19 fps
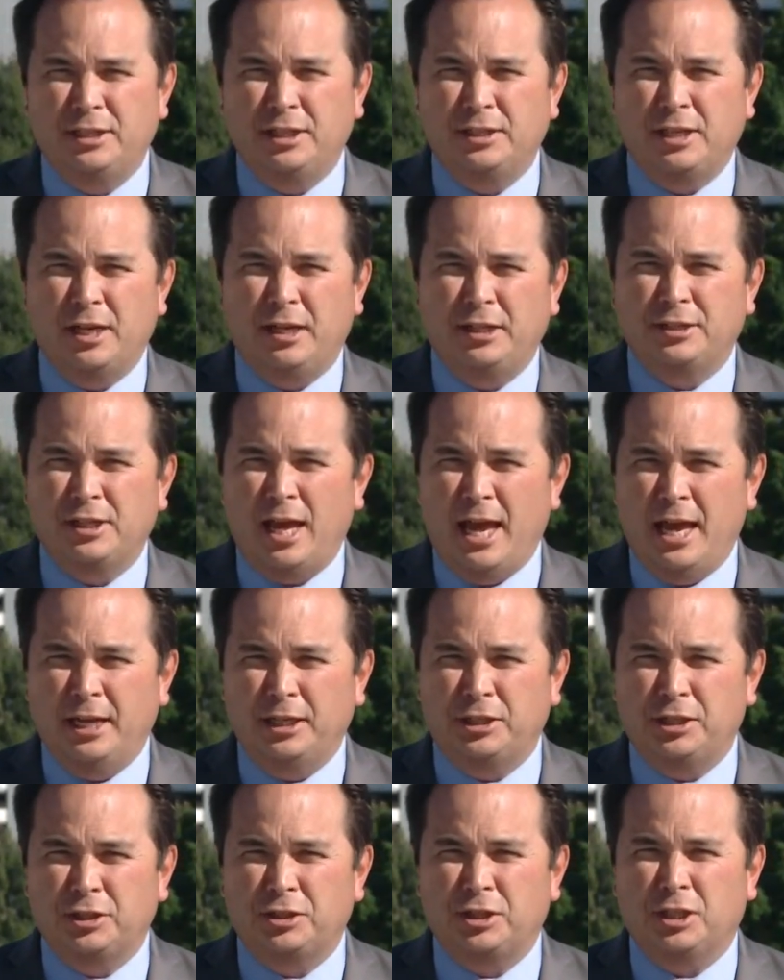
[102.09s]
He said he's
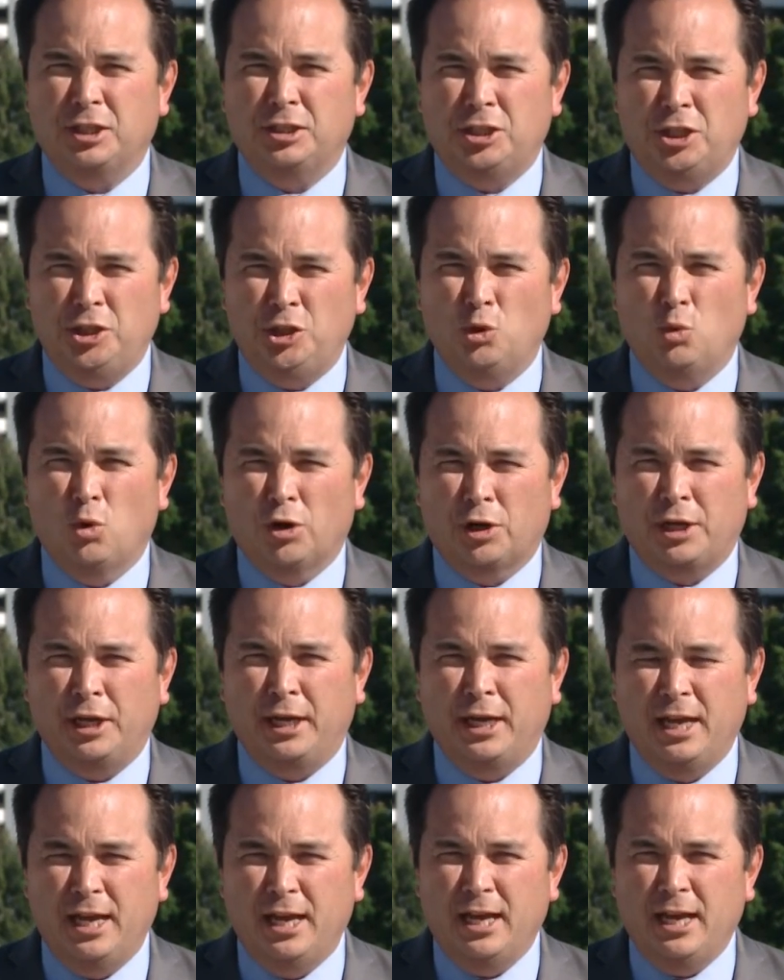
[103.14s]
anxious to continue
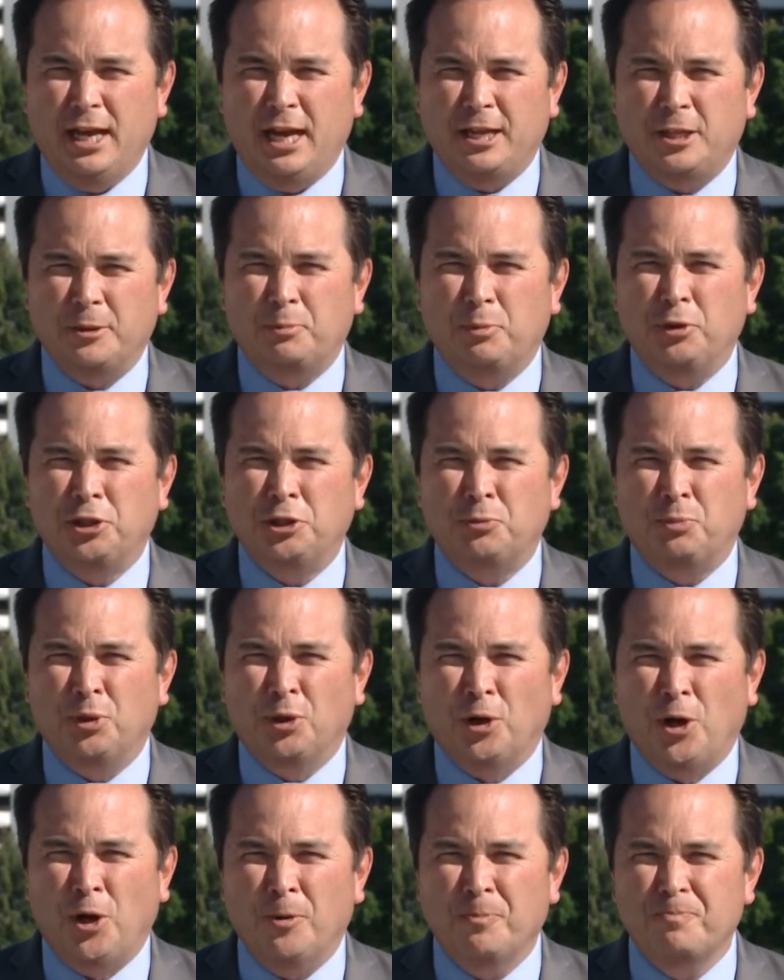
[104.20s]
working at the police
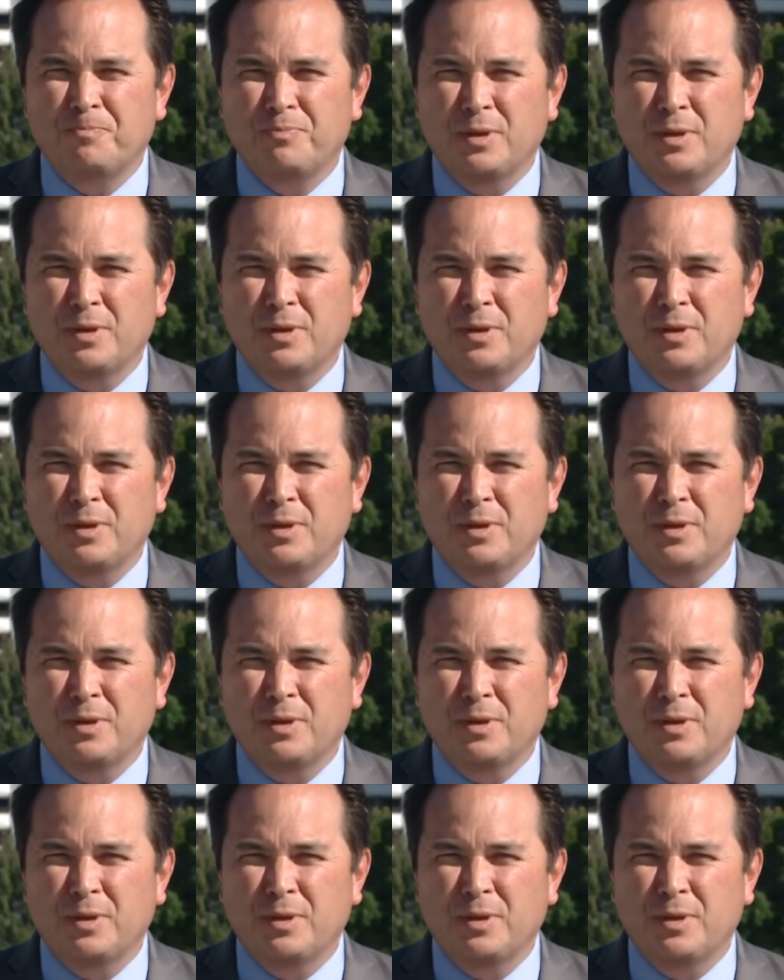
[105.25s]
bureau.